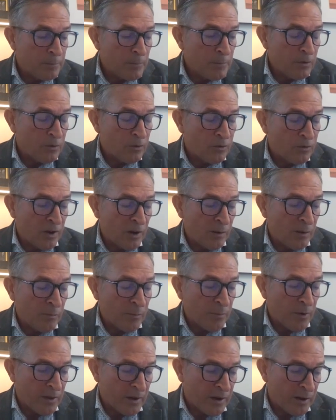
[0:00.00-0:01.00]
There's a gentleman
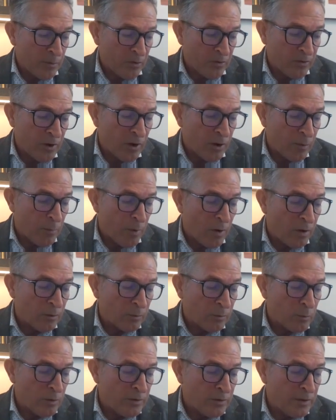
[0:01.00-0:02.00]
by the name of Scott
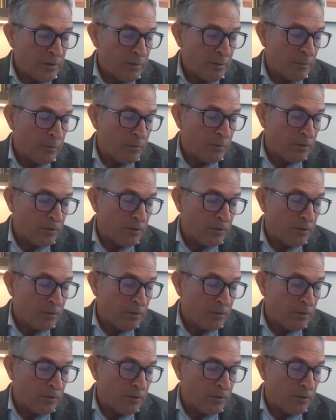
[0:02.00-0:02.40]
Baldwin.